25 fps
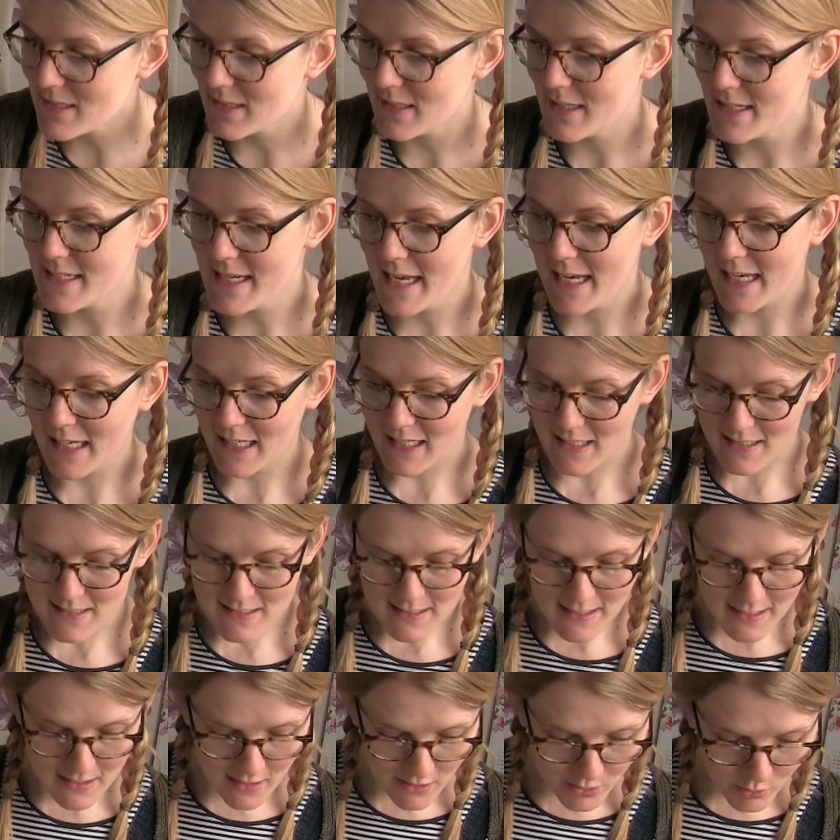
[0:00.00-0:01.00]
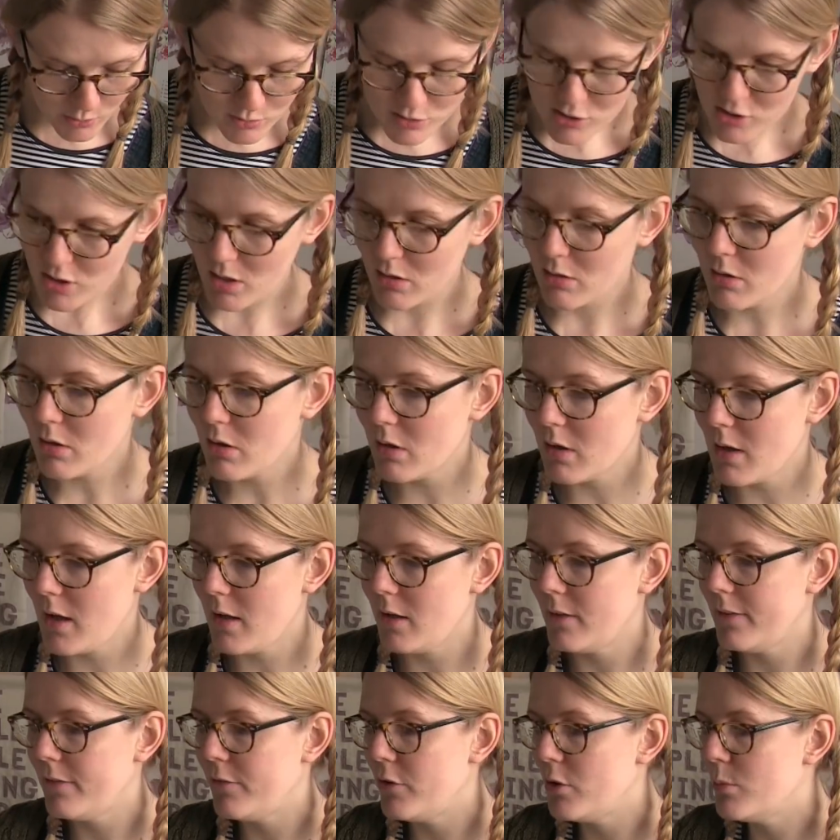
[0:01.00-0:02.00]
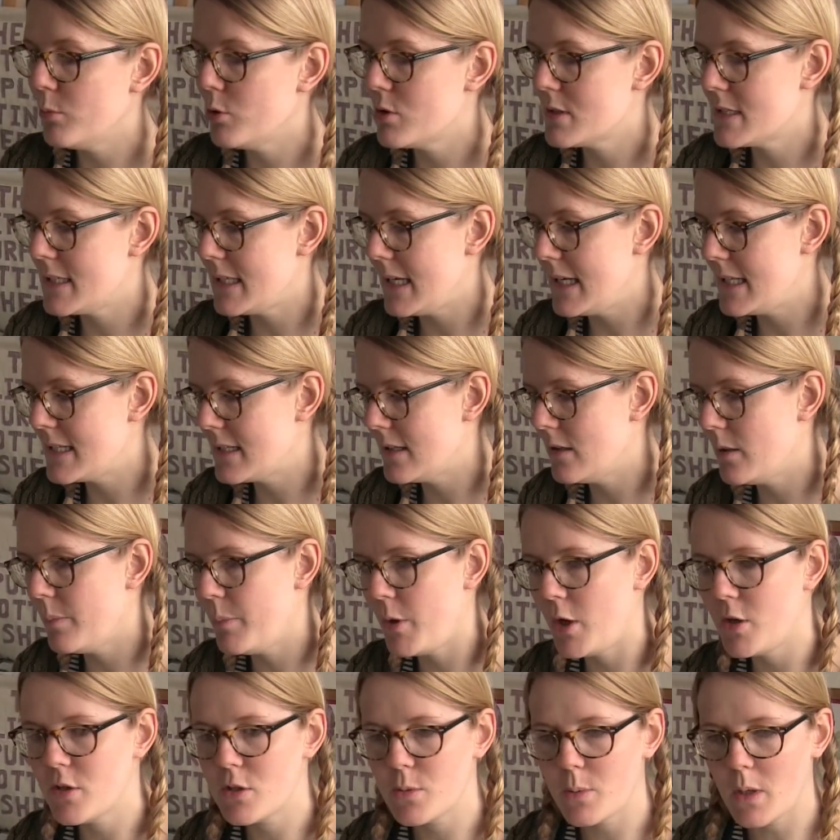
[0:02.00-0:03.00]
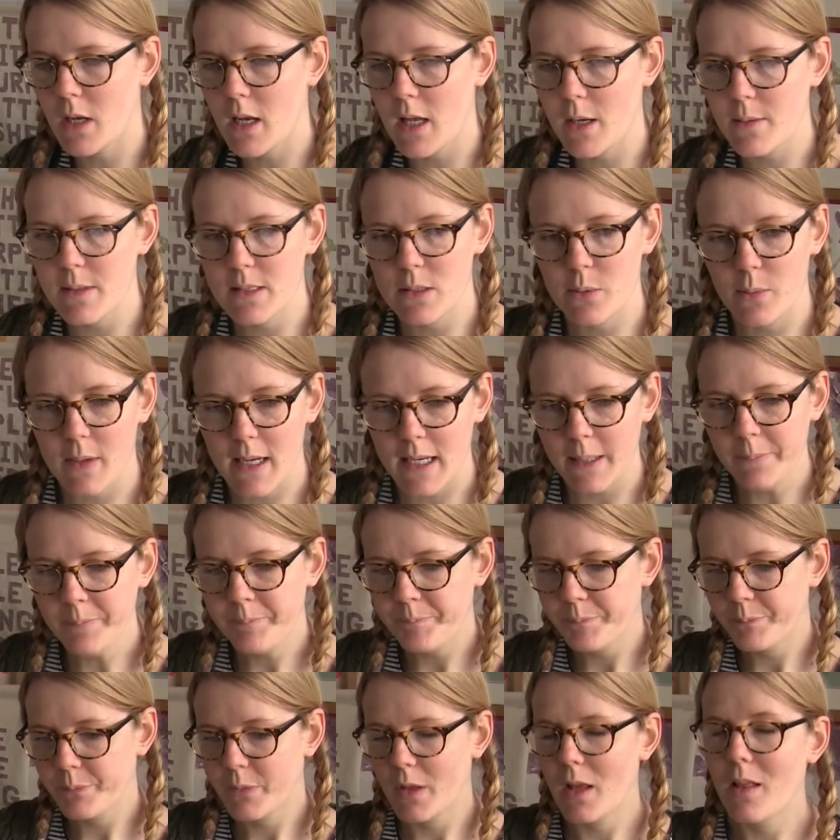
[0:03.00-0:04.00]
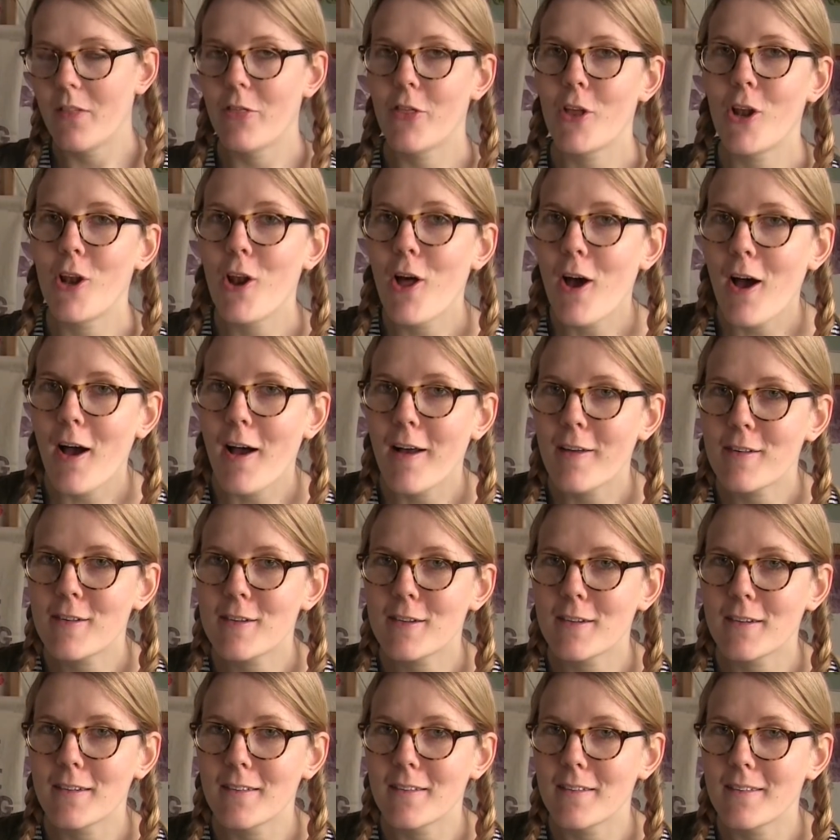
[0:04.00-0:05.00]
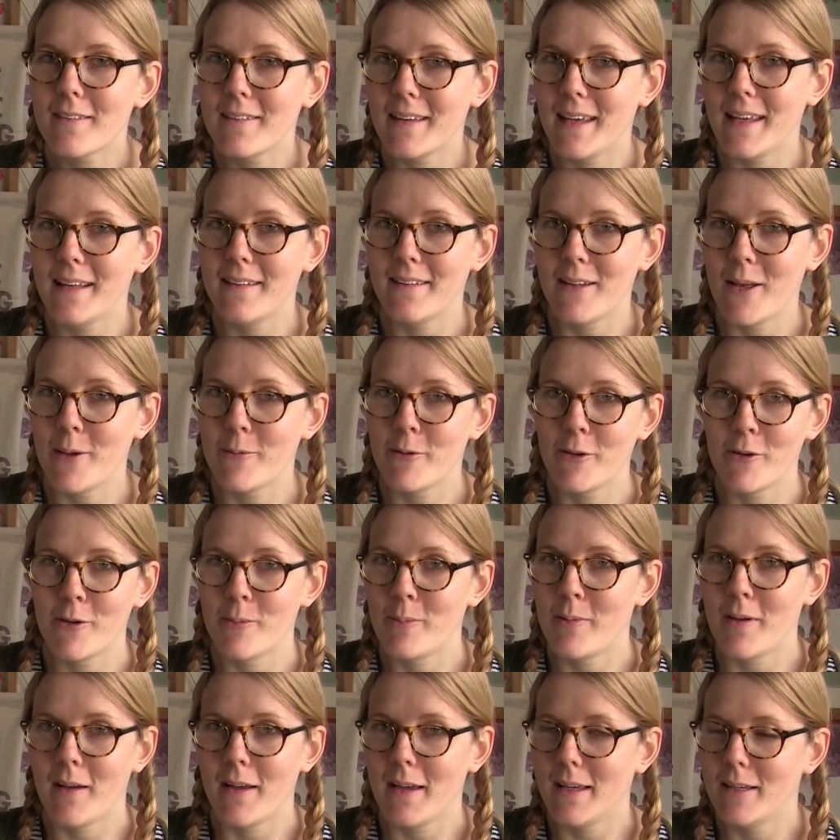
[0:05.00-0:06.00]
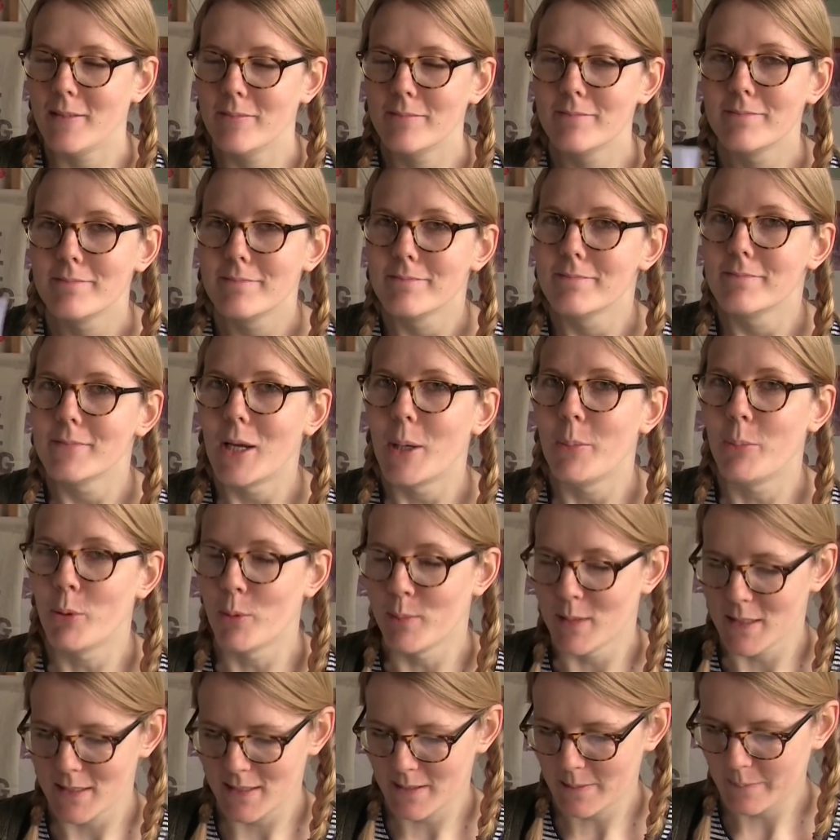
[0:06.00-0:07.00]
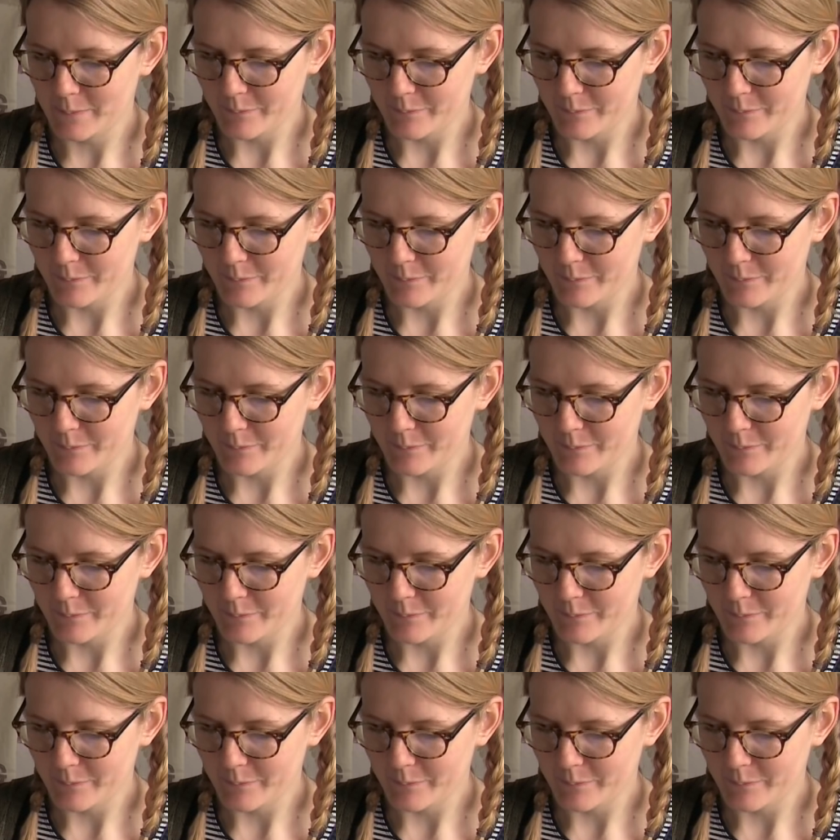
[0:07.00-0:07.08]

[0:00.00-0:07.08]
the dahlias, and I also got a few more seeds in the post while I was away. The last seeds that I'm going to buy, I promise.